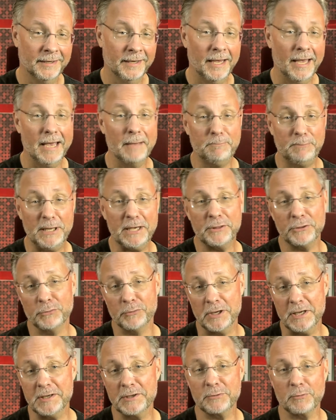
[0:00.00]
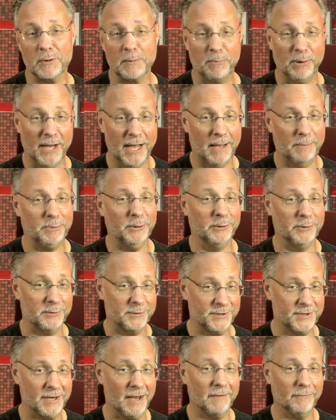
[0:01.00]
MP3s were popular
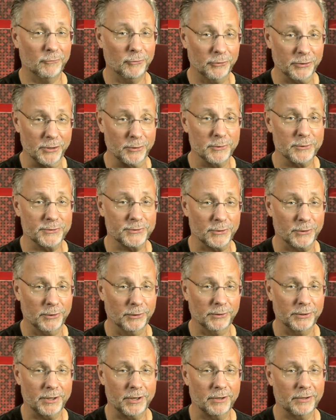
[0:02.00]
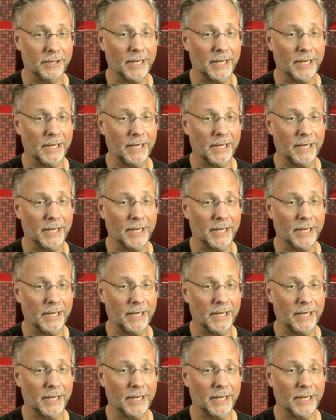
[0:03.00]
several years earlier,